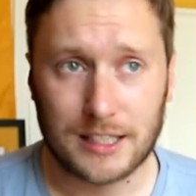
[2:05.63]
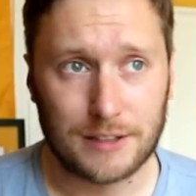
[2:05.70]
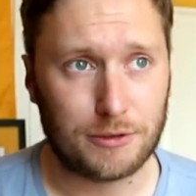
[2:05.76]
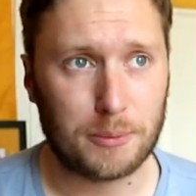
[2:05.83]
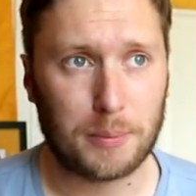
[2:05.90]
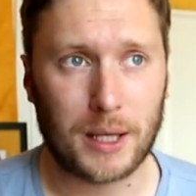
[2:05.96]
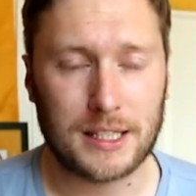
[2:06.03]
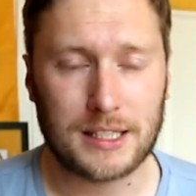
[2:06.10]

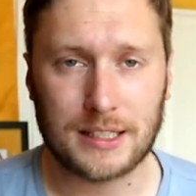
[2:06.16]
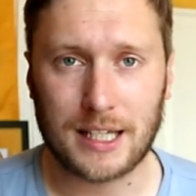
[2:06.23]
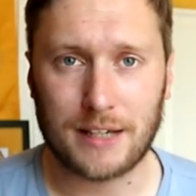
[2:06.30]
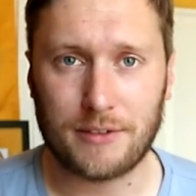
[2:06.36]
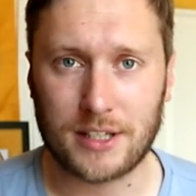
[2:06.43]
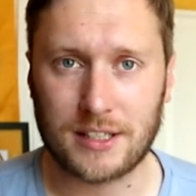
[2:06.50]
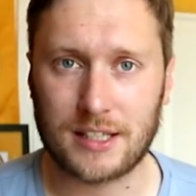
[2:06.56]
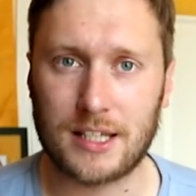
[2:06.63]
Different play to
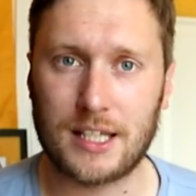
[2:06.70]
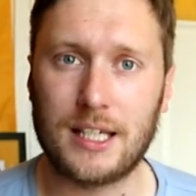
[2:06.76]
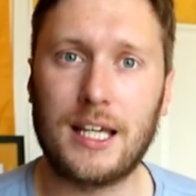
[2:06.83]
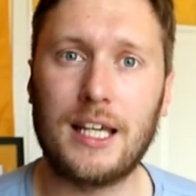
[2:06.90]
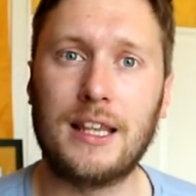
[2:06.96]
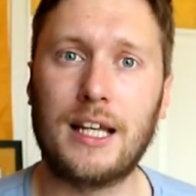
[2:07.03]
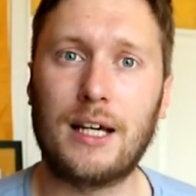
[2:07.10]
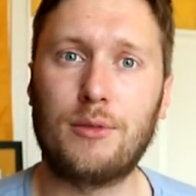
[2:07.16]
Neves, I
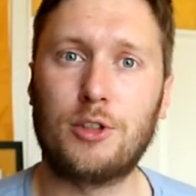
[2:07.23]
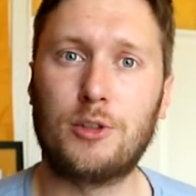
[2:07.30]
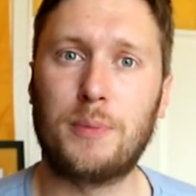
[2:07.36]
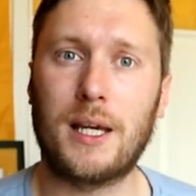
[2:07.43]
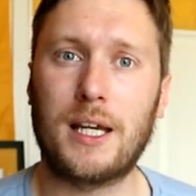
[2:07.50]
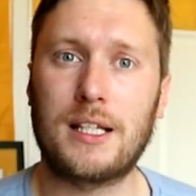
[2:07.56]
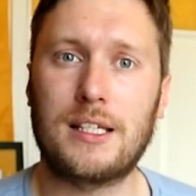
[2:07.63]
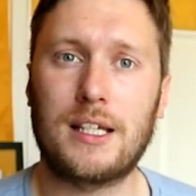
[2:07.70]
think, in that
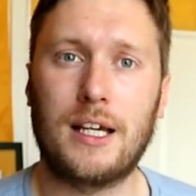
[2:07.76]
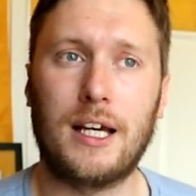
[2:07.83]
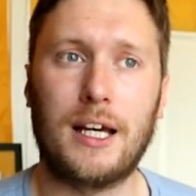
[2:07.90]
respect.